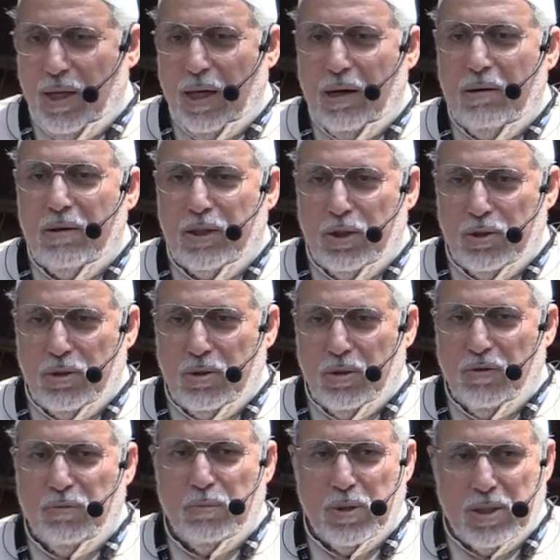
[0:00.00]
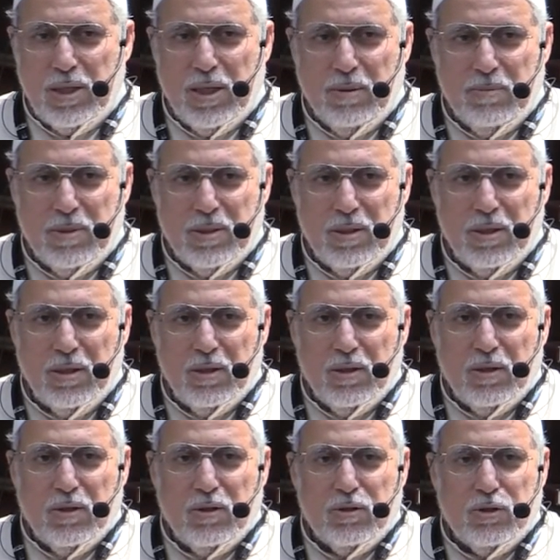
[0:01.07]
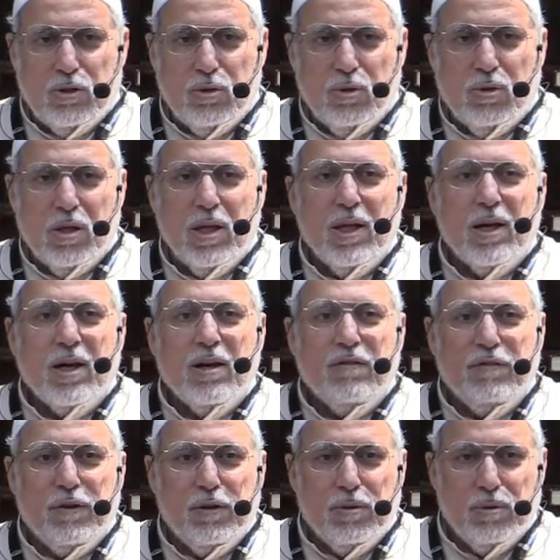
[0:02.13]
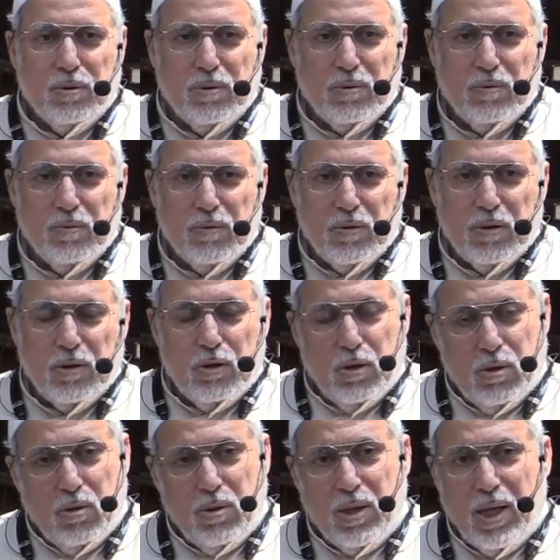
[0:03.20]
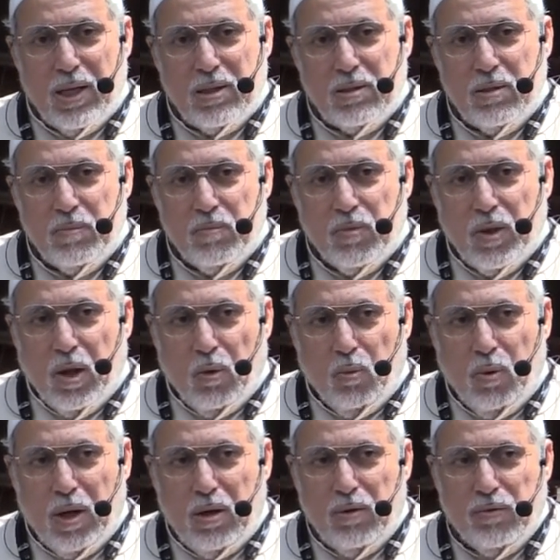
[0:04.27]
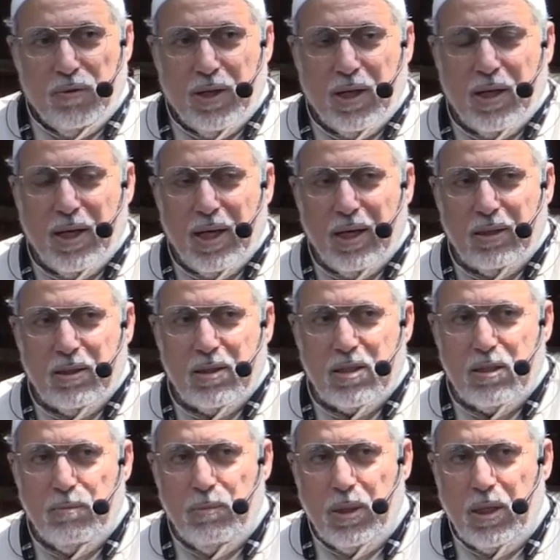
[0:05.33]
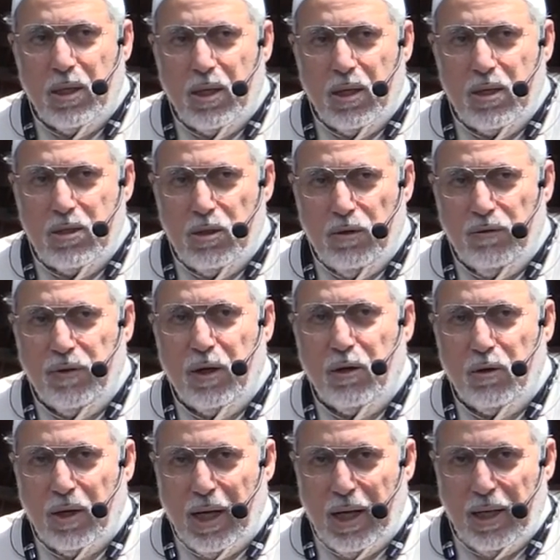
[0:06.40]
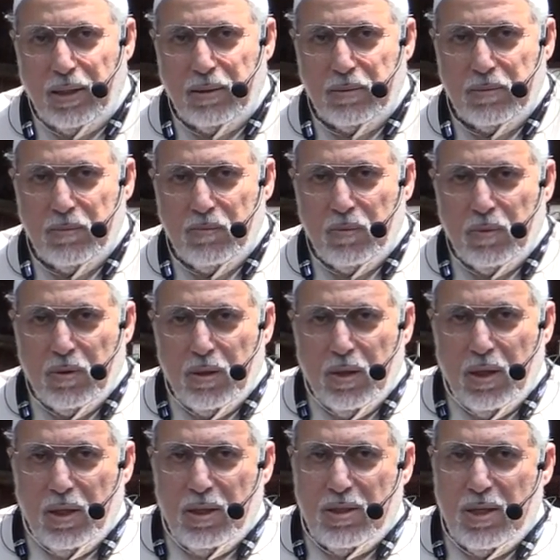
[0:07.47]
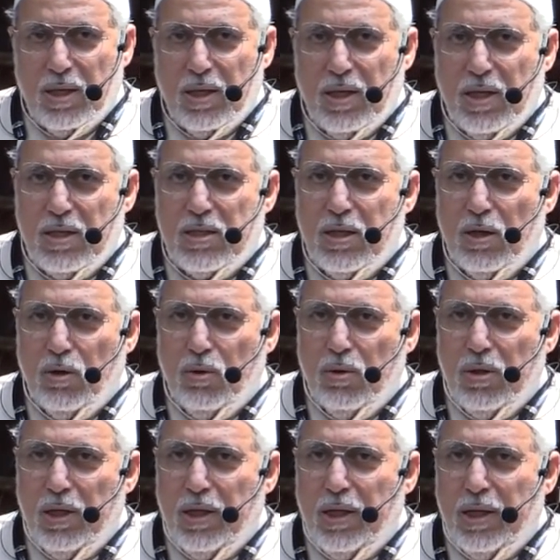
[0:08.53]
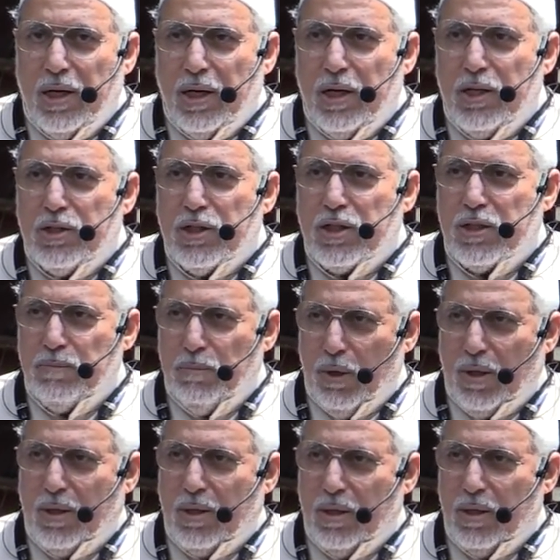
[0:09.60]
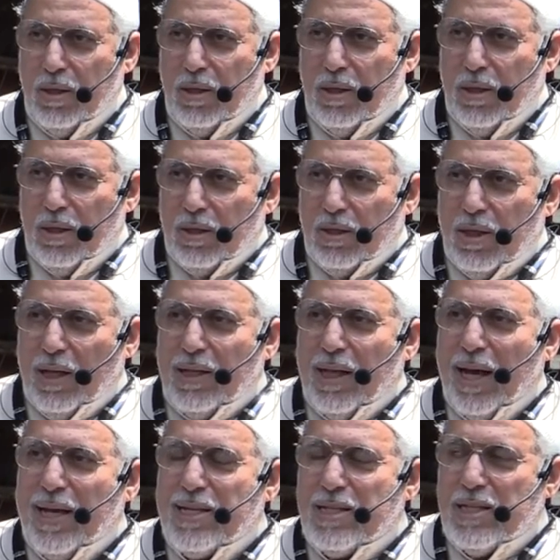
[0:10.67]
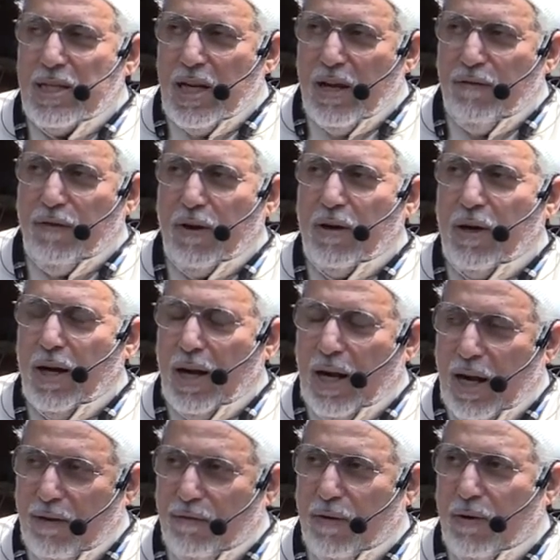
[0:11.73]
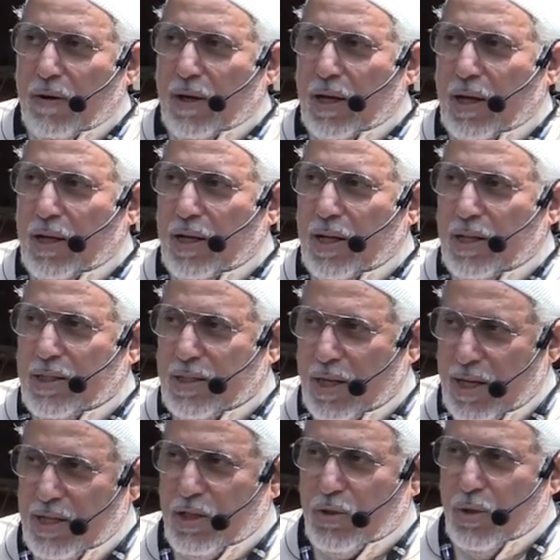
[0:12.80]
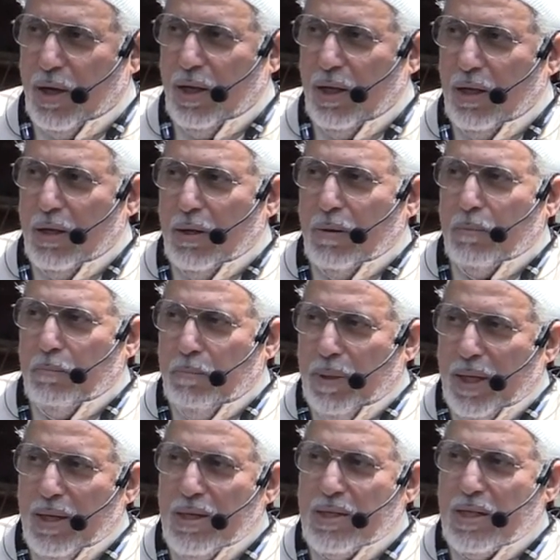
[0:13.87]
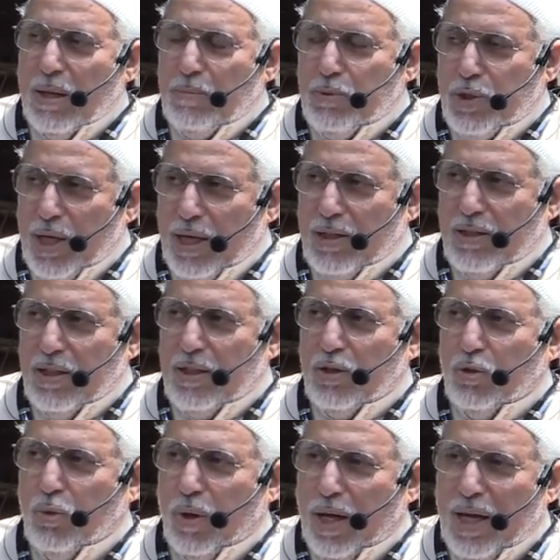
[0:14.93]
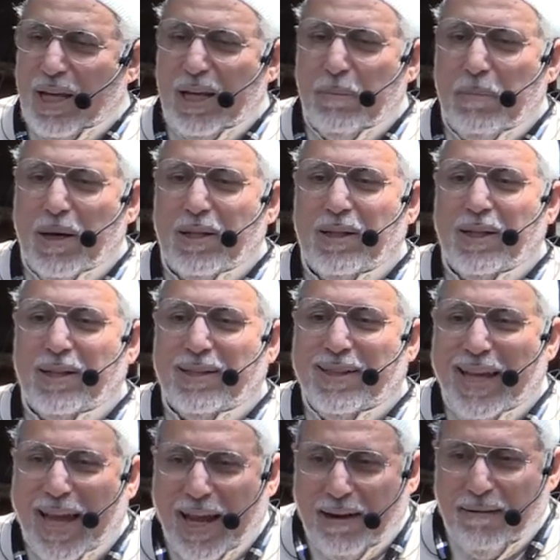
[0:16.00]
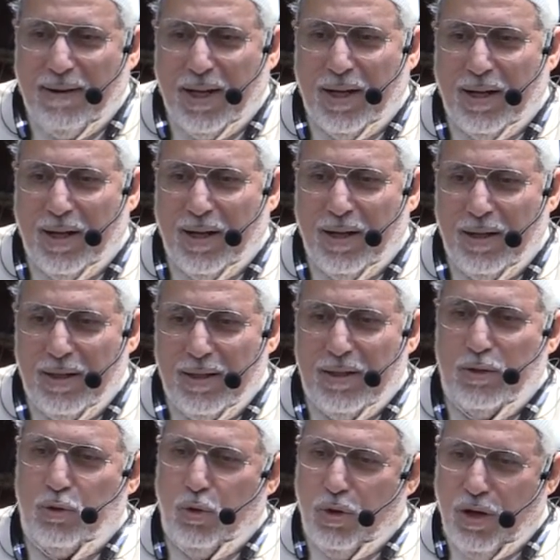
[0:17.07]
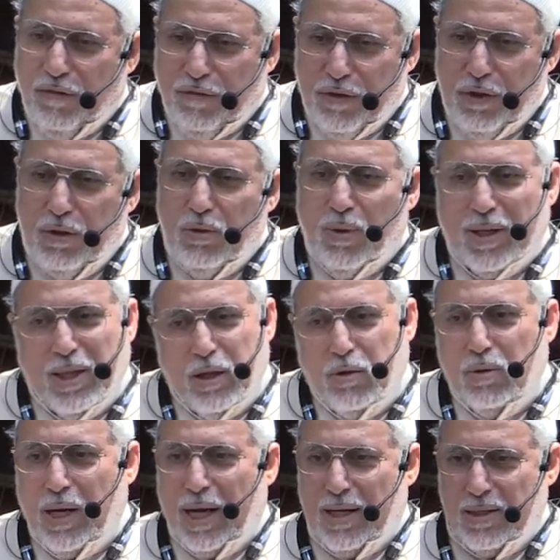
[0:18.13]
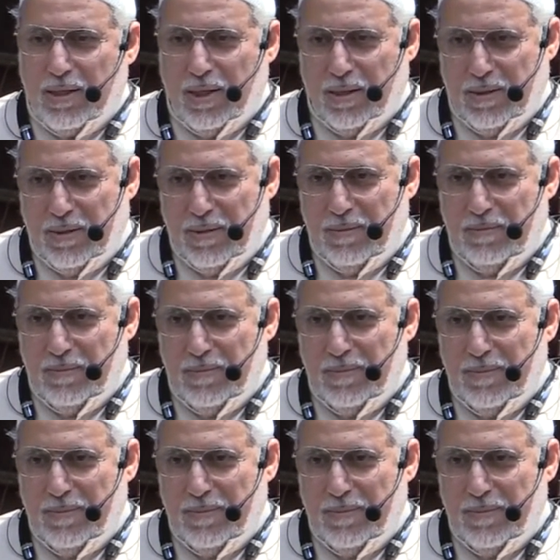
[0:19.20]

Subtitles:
the heritage of Muslims to their review. Do you know that one of the greatest miracles of the Quran is that it is the only religious book that has never, ever in its history been subjected to anybody daring to review what the Quran says.